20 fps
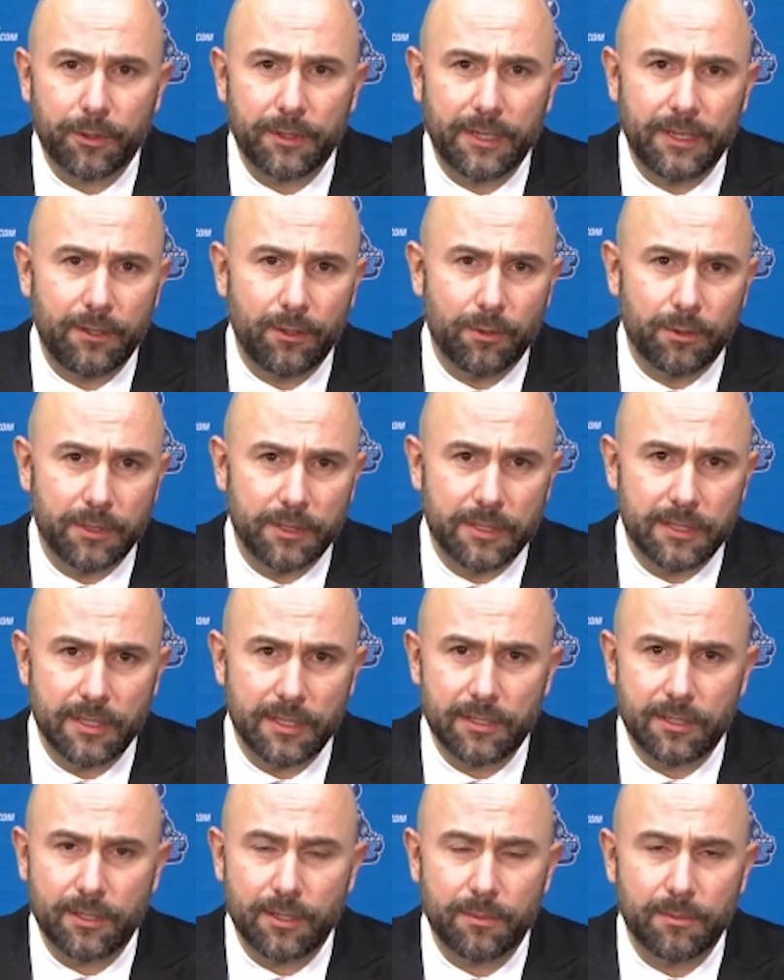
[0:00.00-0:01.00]
They know the
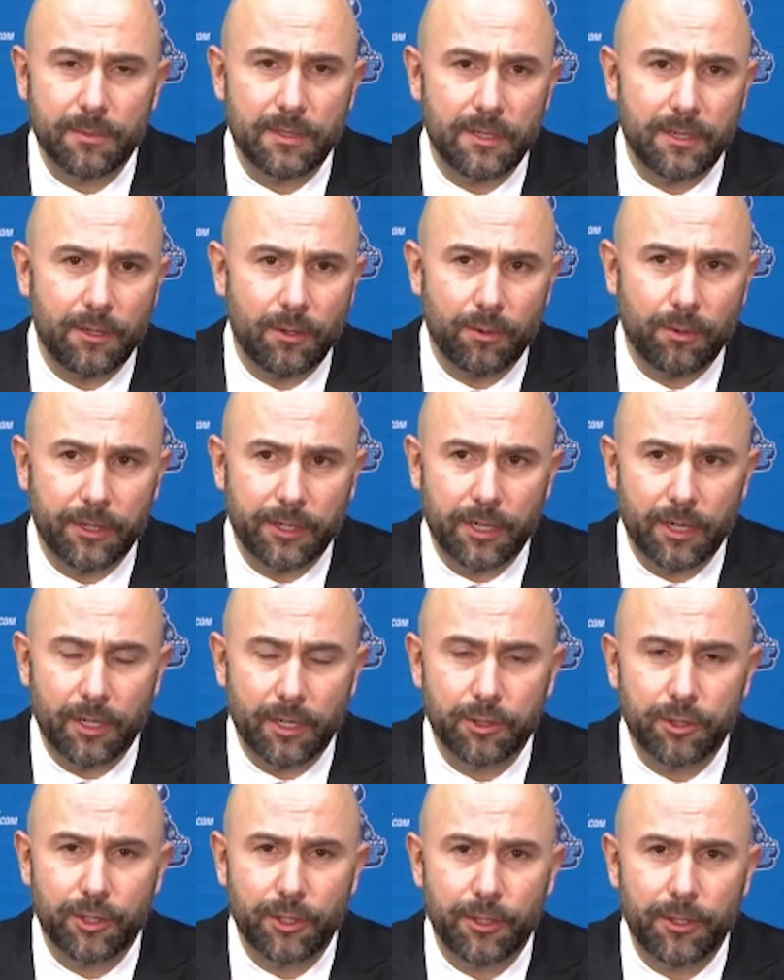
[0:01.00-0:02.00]
systems, they know the
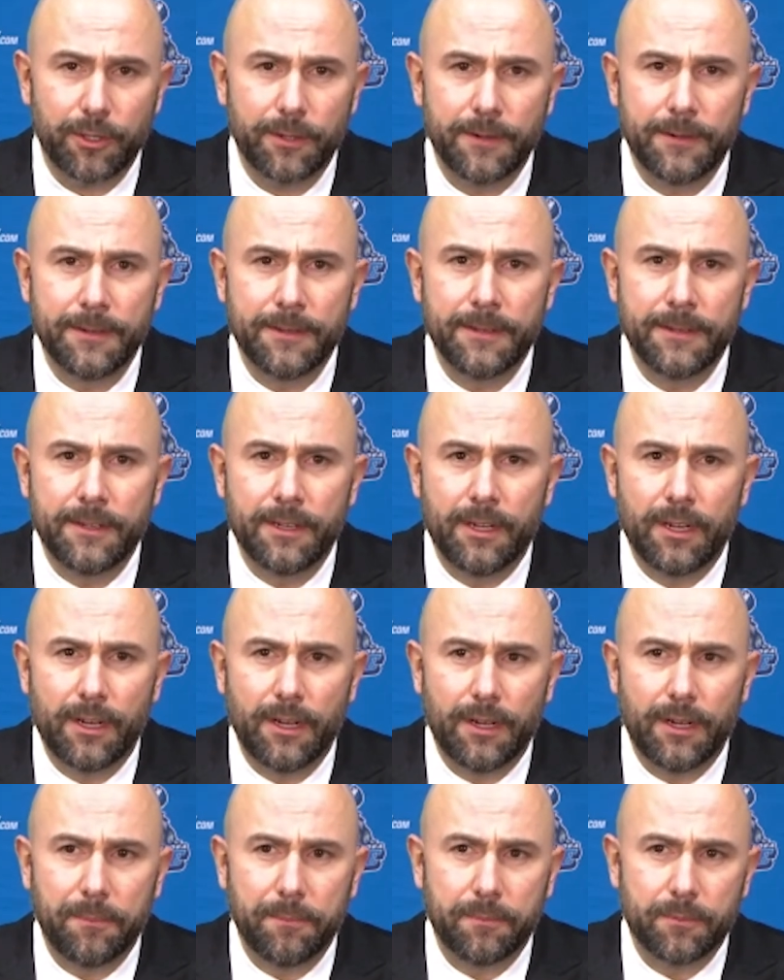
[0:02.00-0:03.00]
culture.
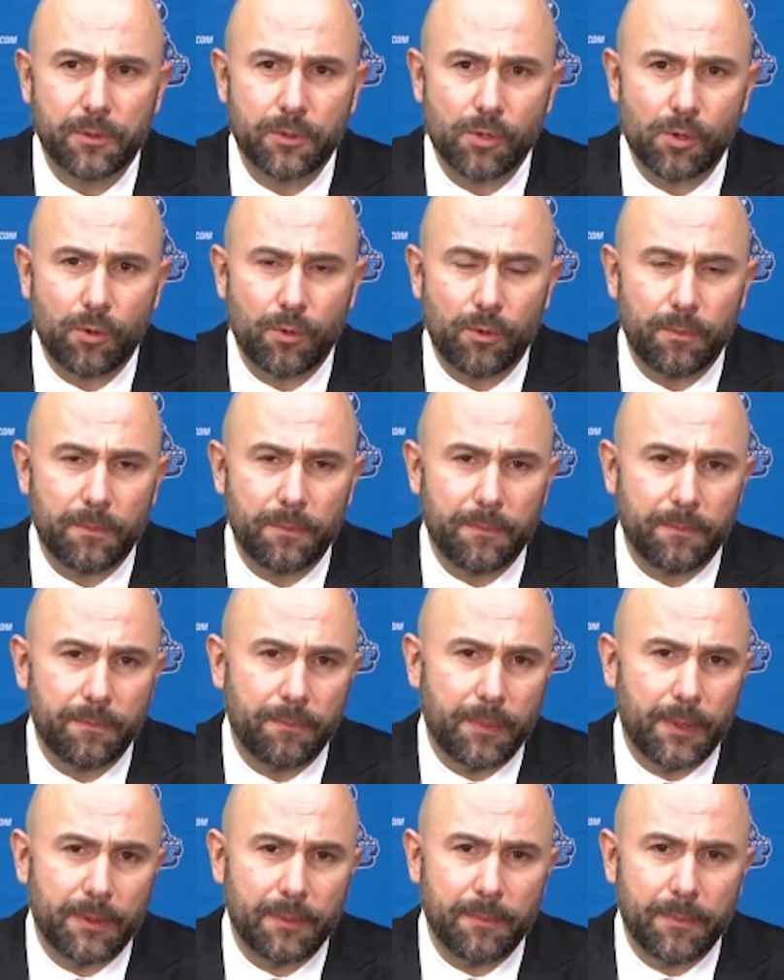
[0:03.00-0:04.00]

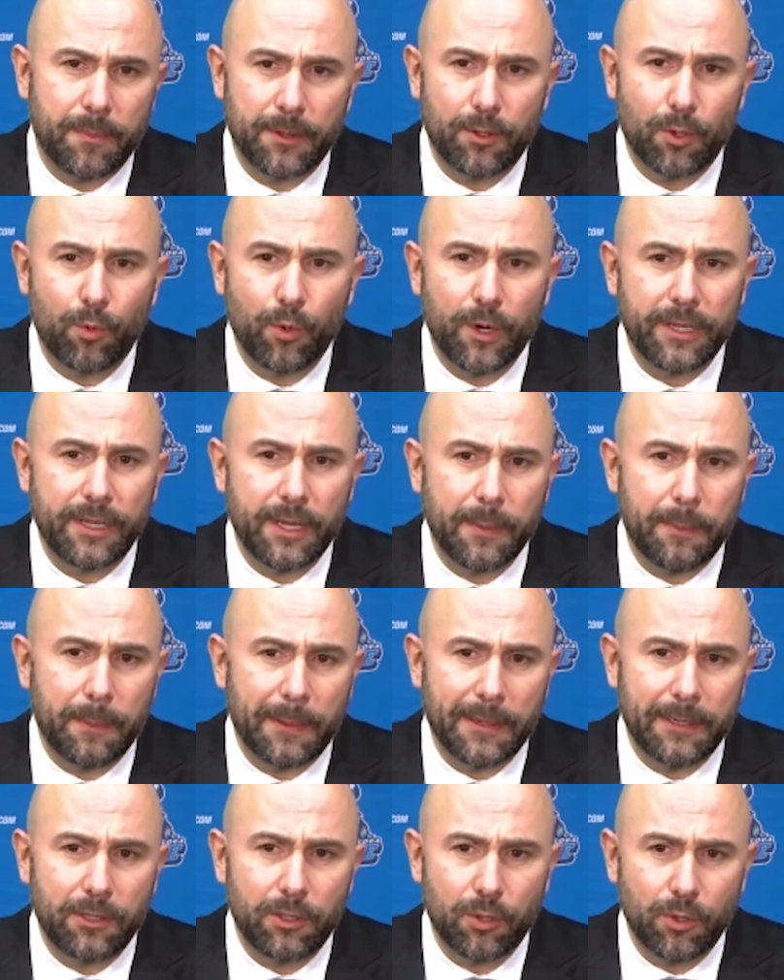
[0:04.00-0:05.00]
But the way they
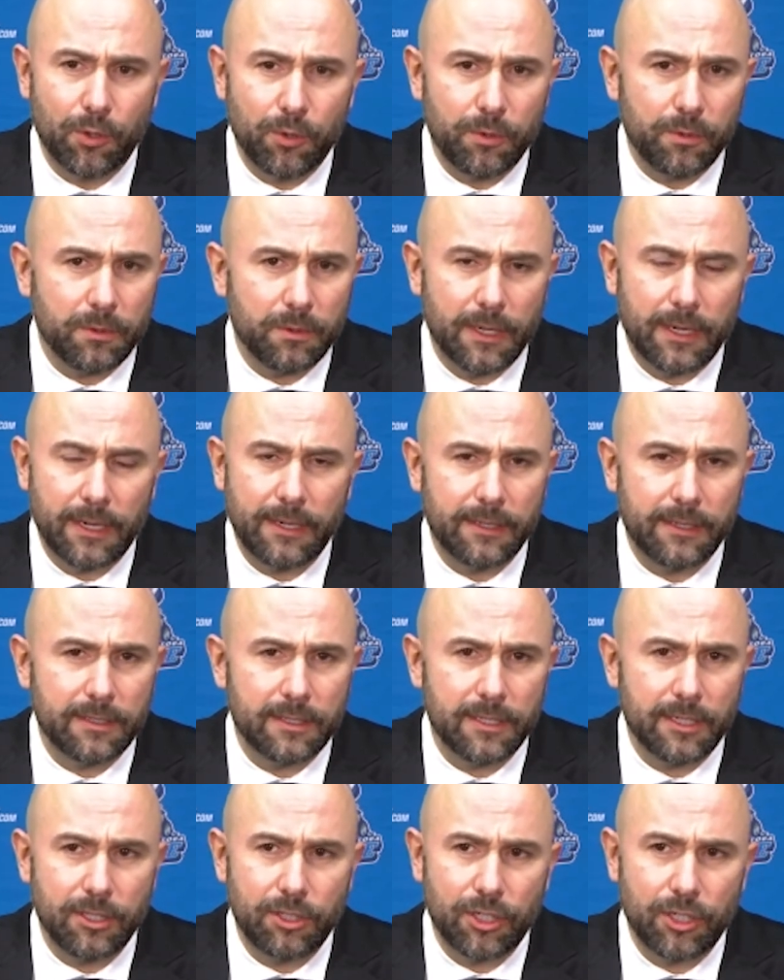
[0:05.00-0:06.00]
play too,
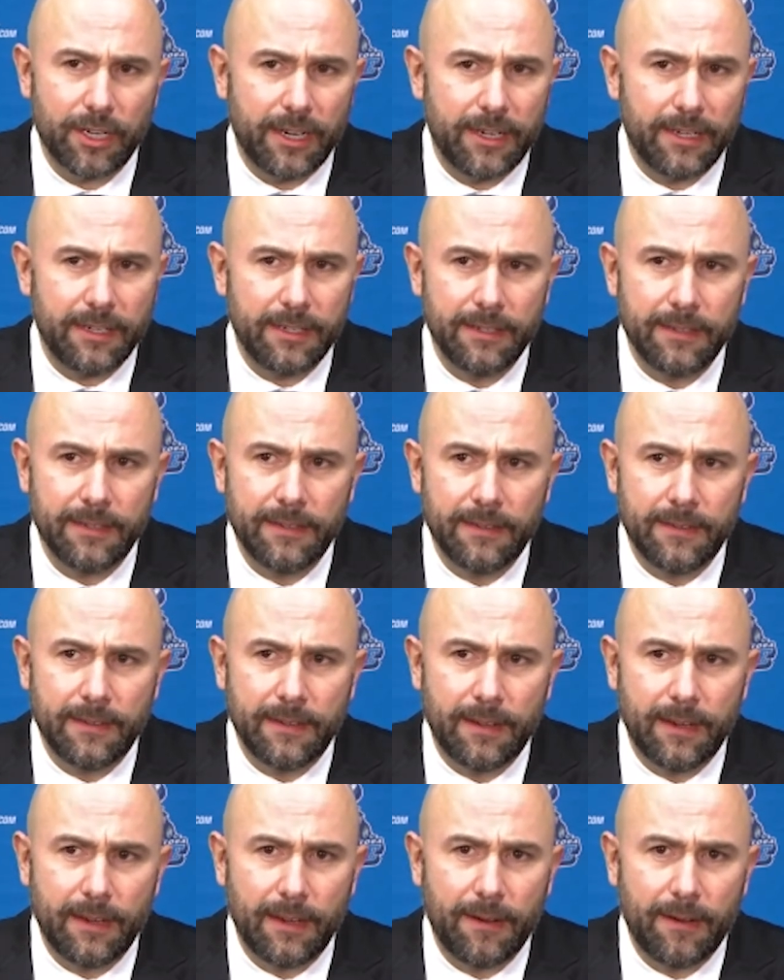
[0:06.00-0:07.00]
CJ
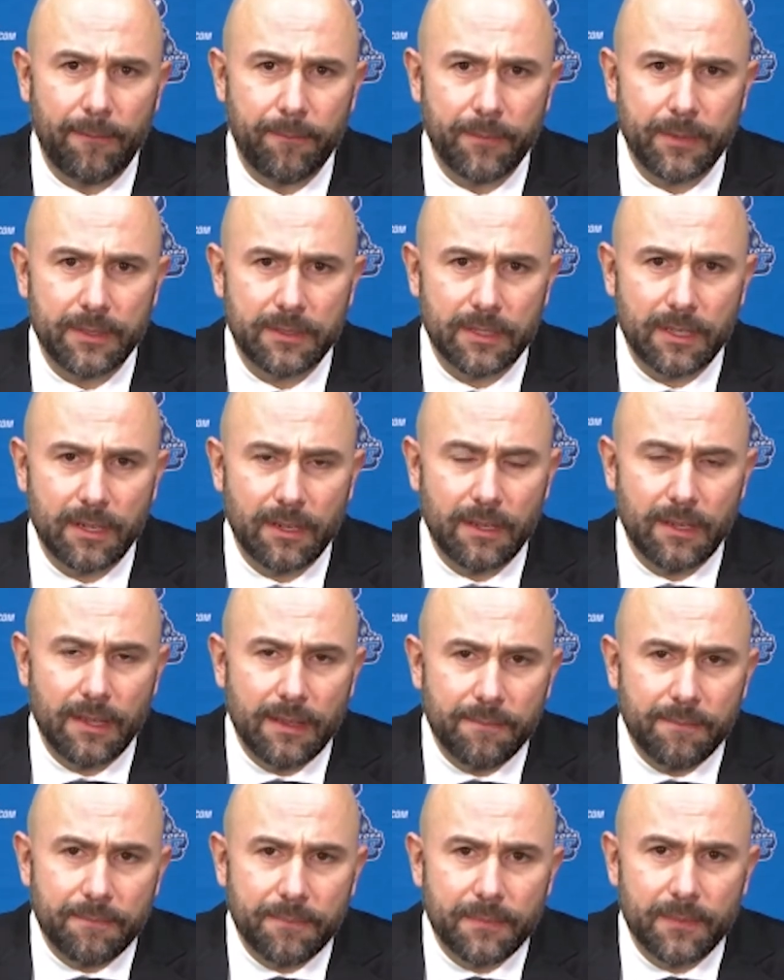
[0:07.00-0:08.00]
is,
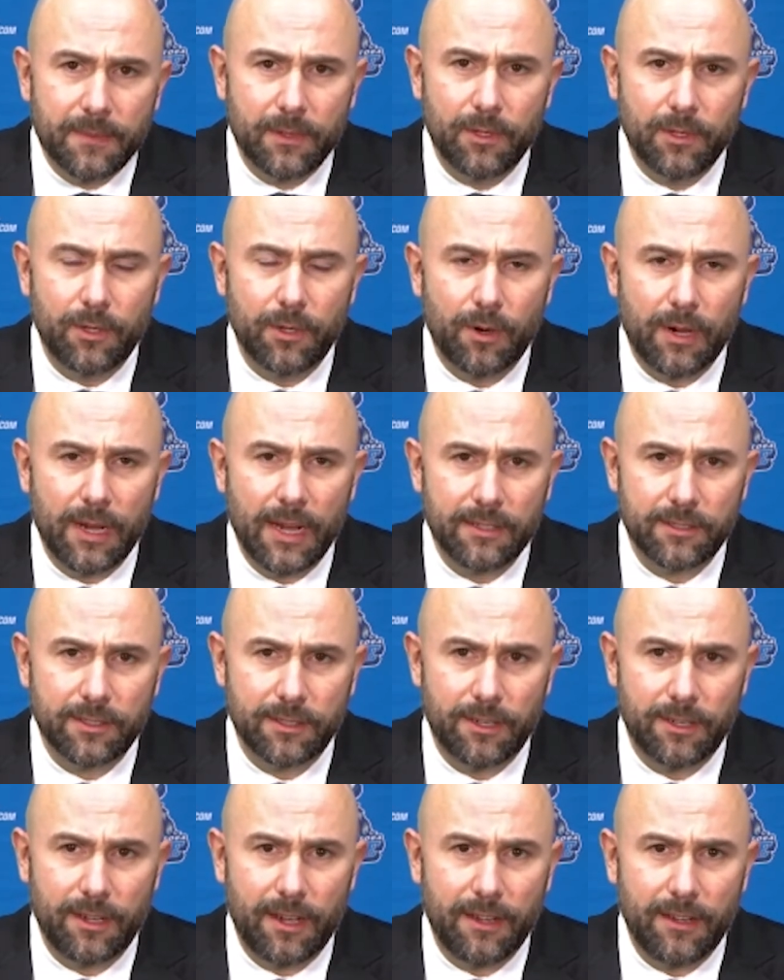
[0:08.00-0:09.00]
you know, has
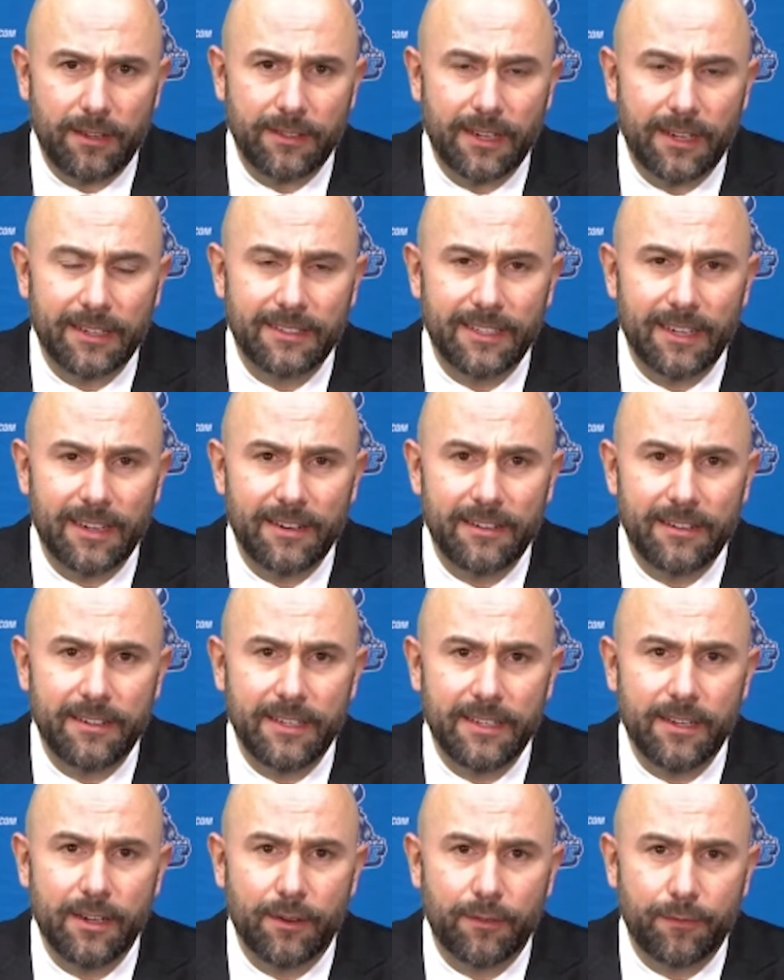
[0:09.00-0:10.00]
an
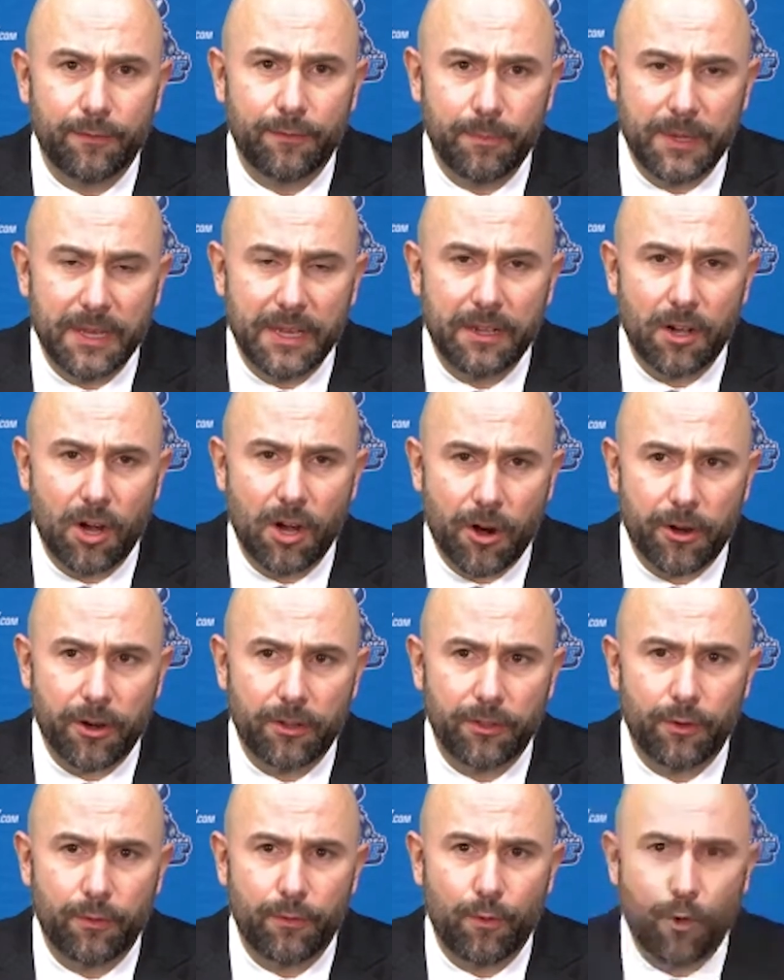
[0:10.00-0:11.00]
identity of being hard on
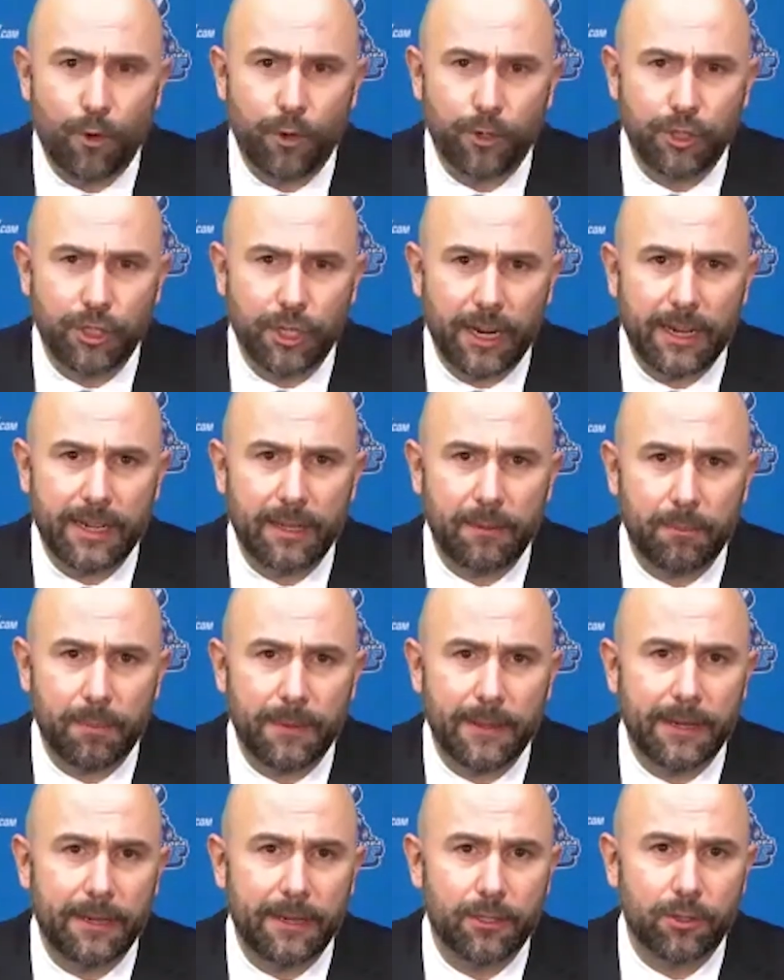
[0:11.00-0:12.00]
the forecheck and
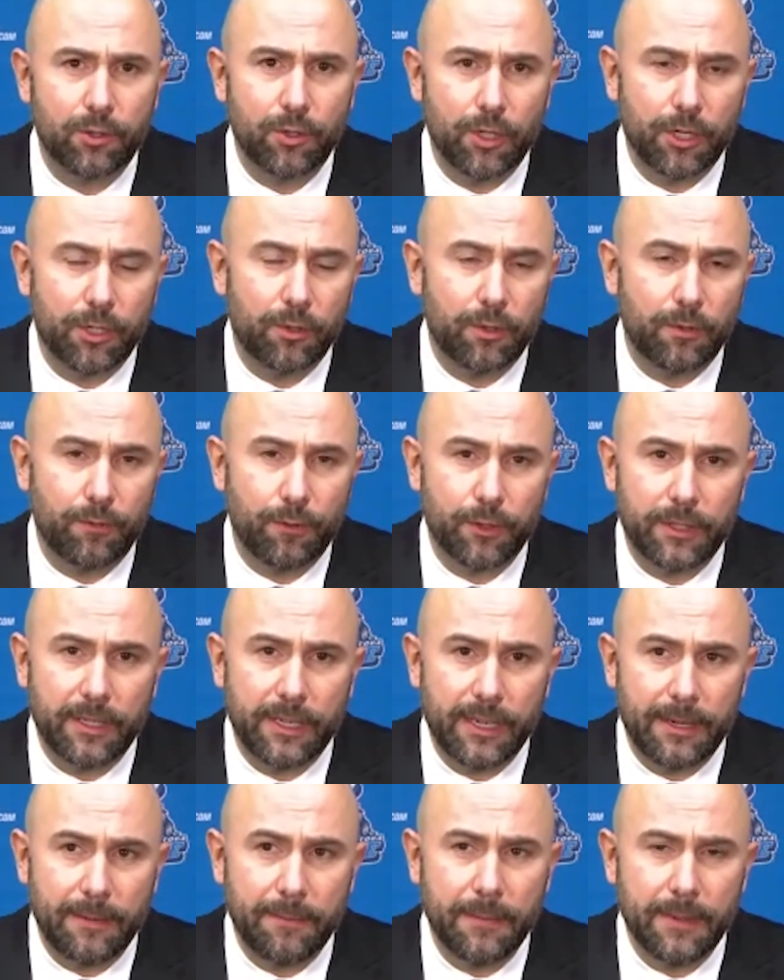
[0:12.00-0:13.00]
playing a 200-foot
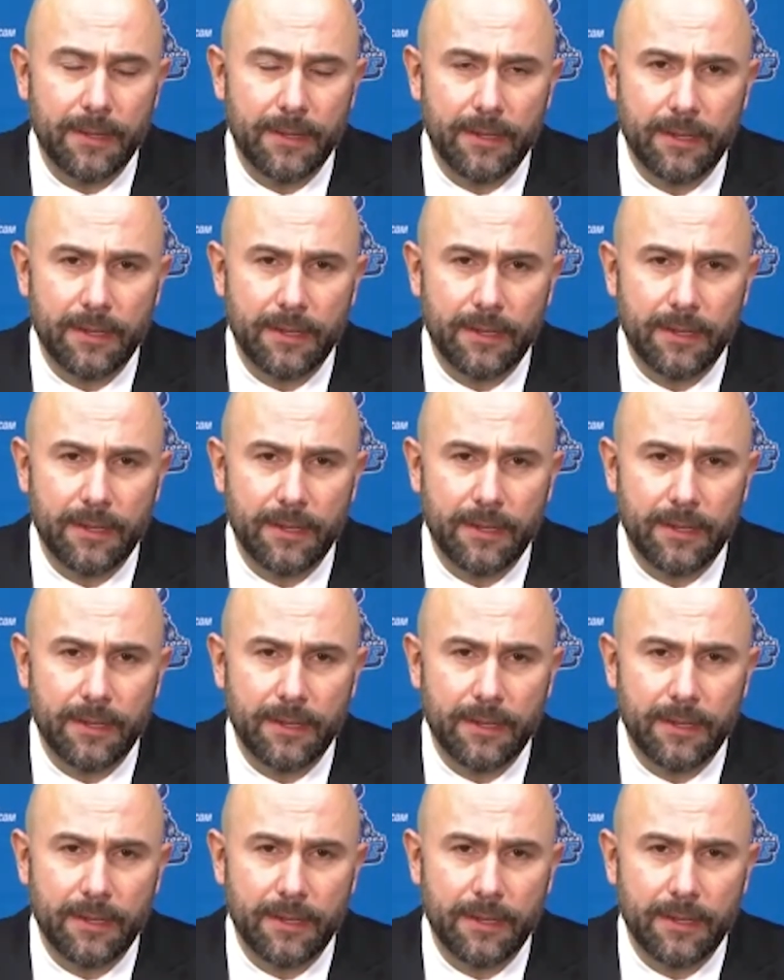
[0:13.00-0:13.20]
game.